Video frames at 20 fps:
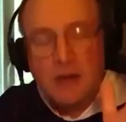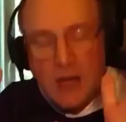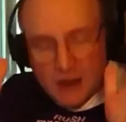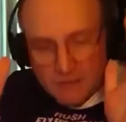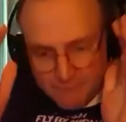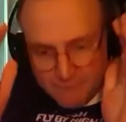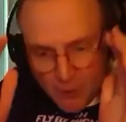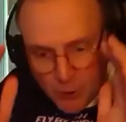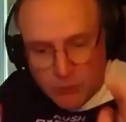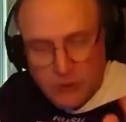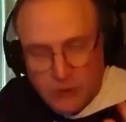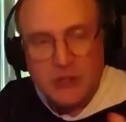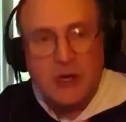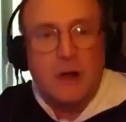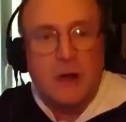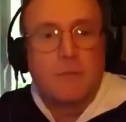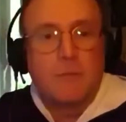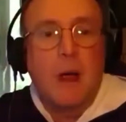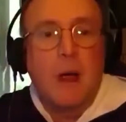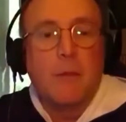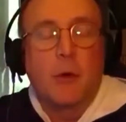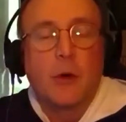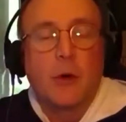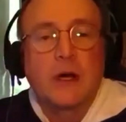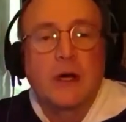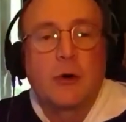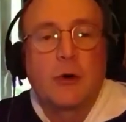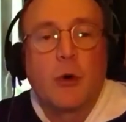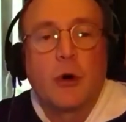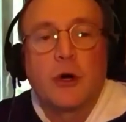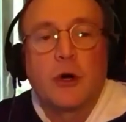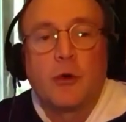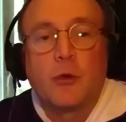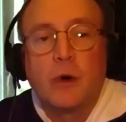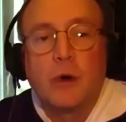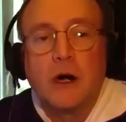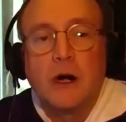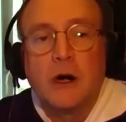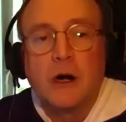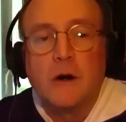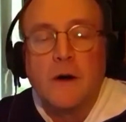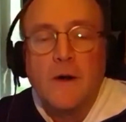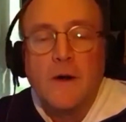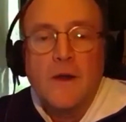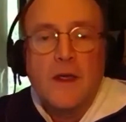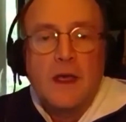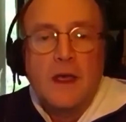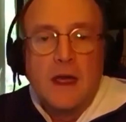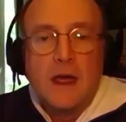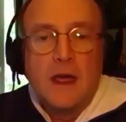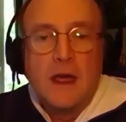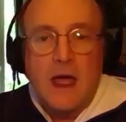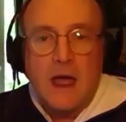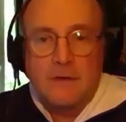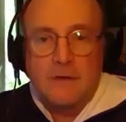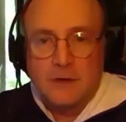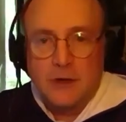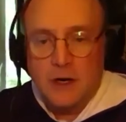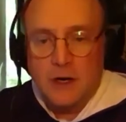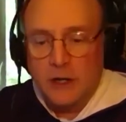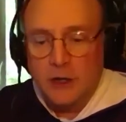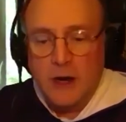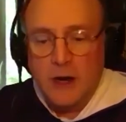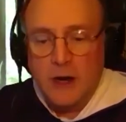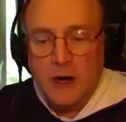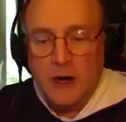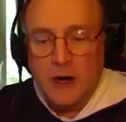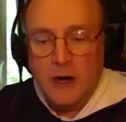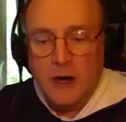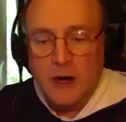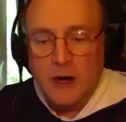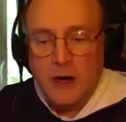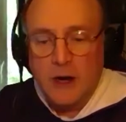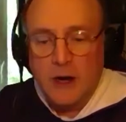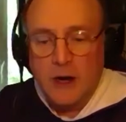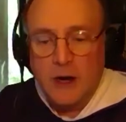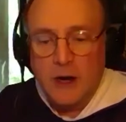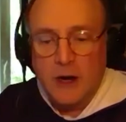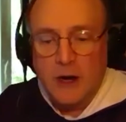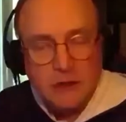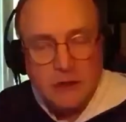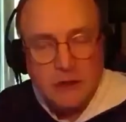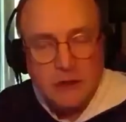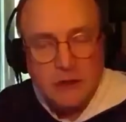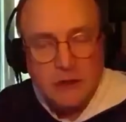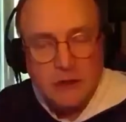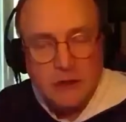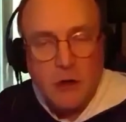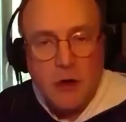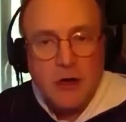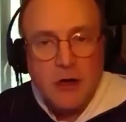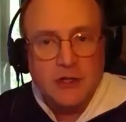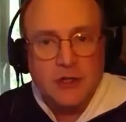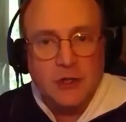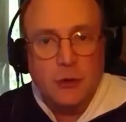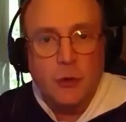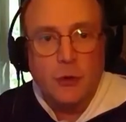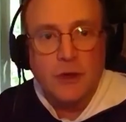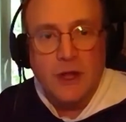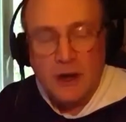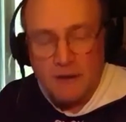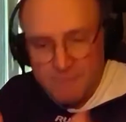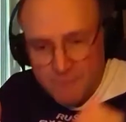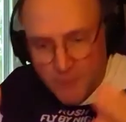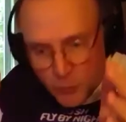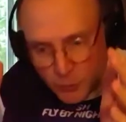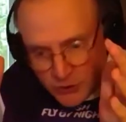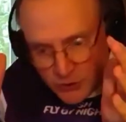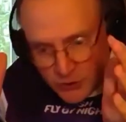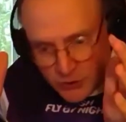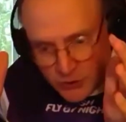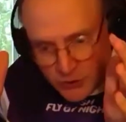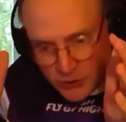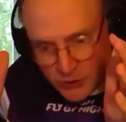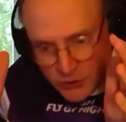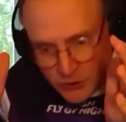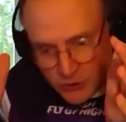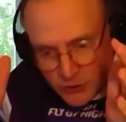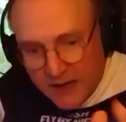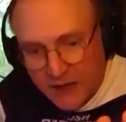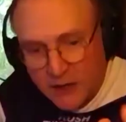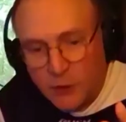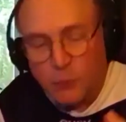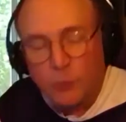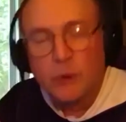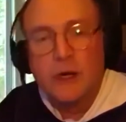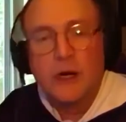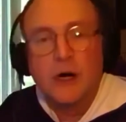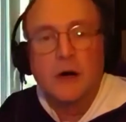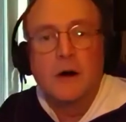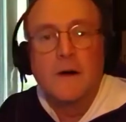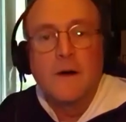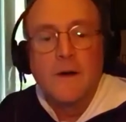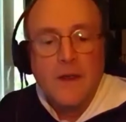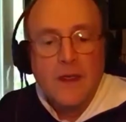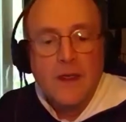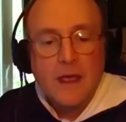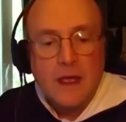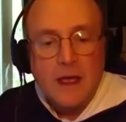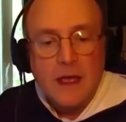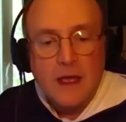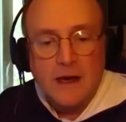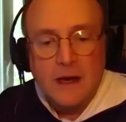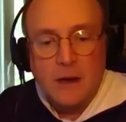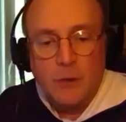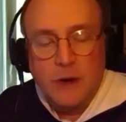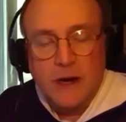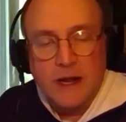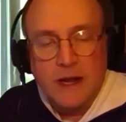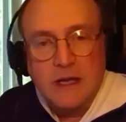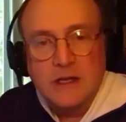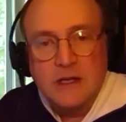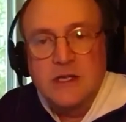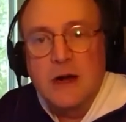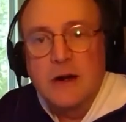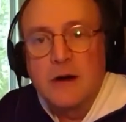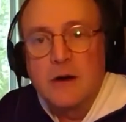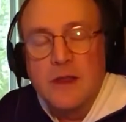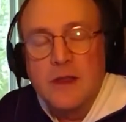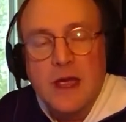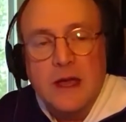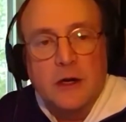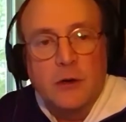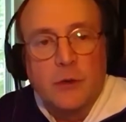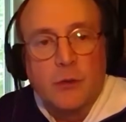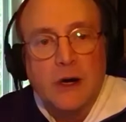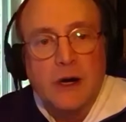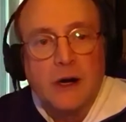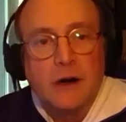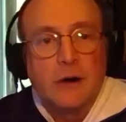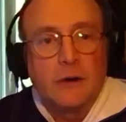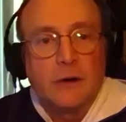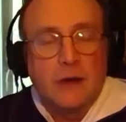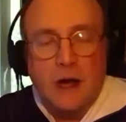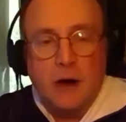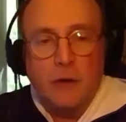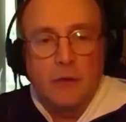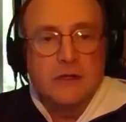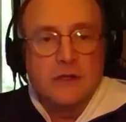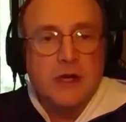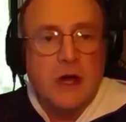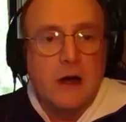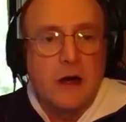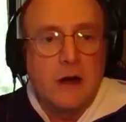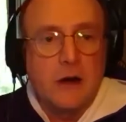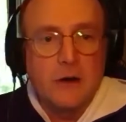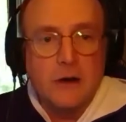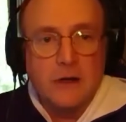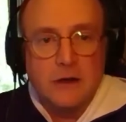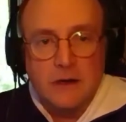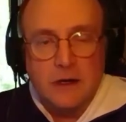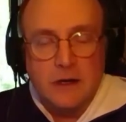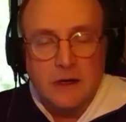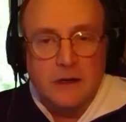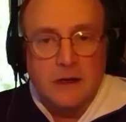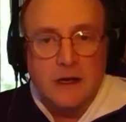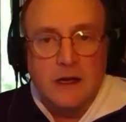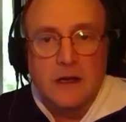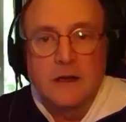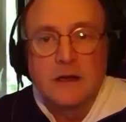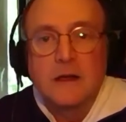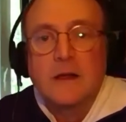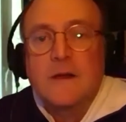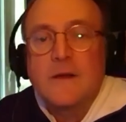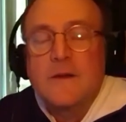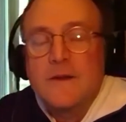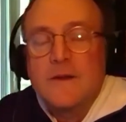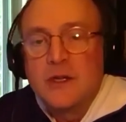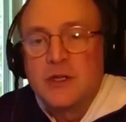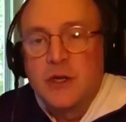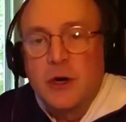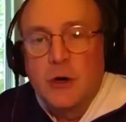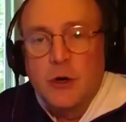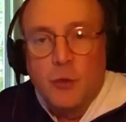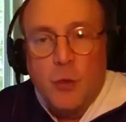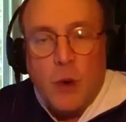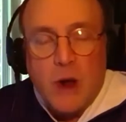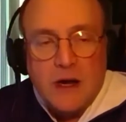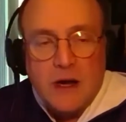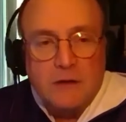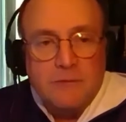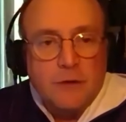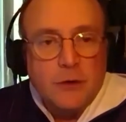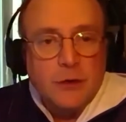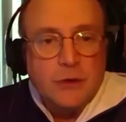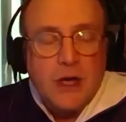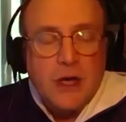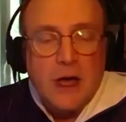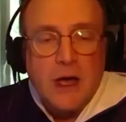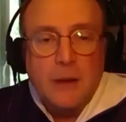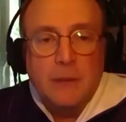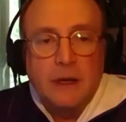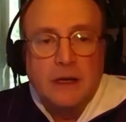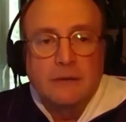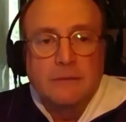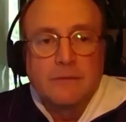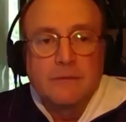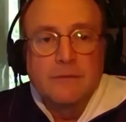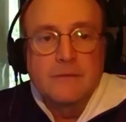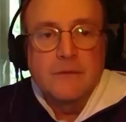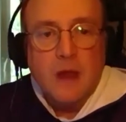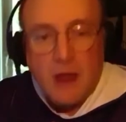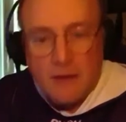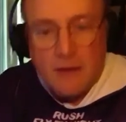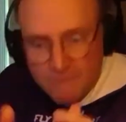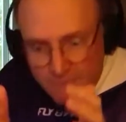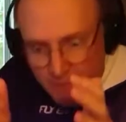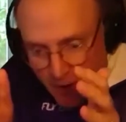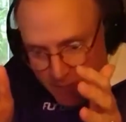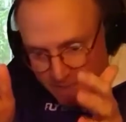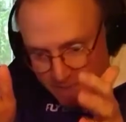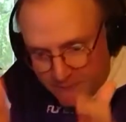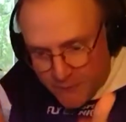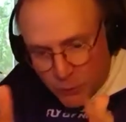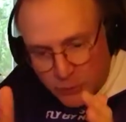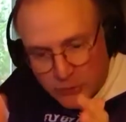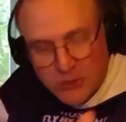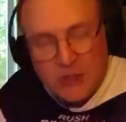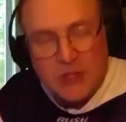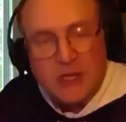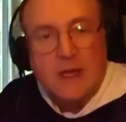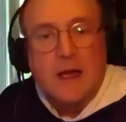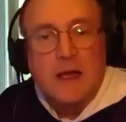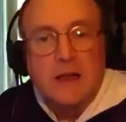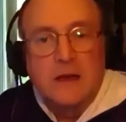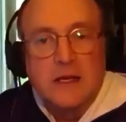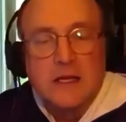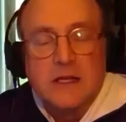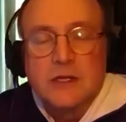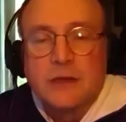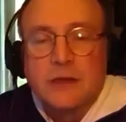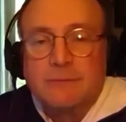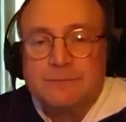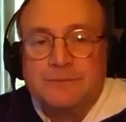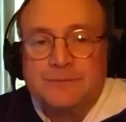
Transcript: focused on my Marine Corps career. After I retired, I went to law school. Then I focused on that career. And then when I got tired of that career, okay, I retired. And then I started writing full time, and I'm focusing on this.